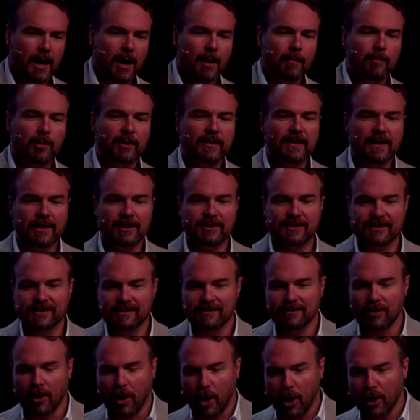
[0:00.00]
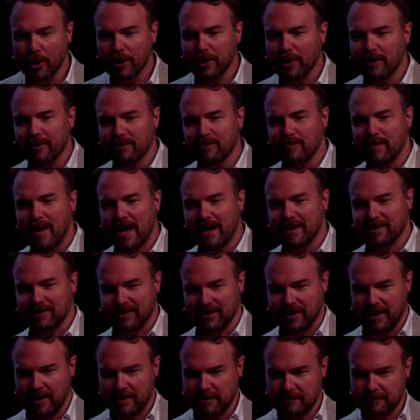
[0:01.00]
But the art of
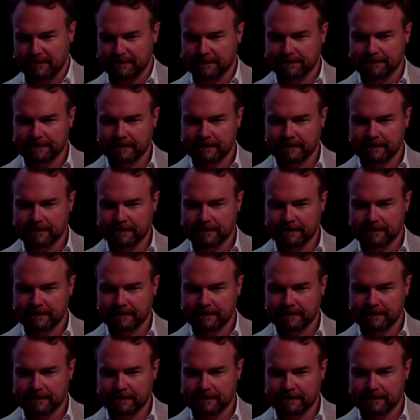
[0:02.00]
medicine